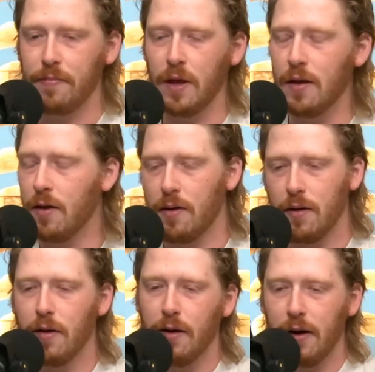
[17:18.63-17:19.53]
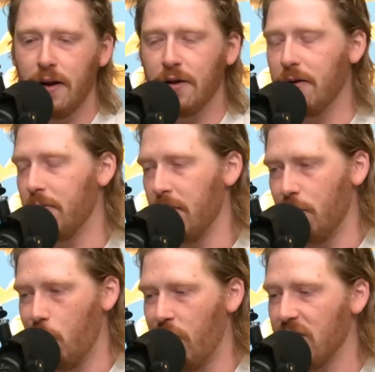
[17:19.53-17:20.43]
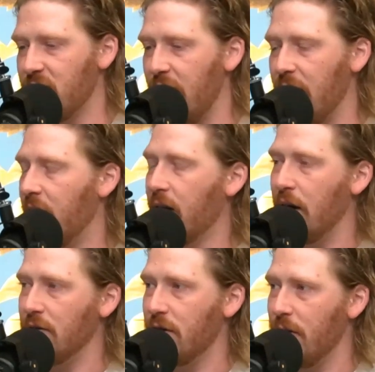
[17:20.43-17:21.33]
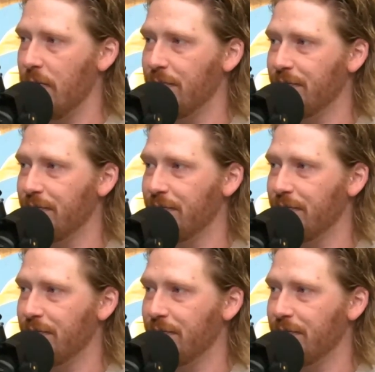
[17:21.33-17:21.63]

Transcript: I need to quick aside on Costco.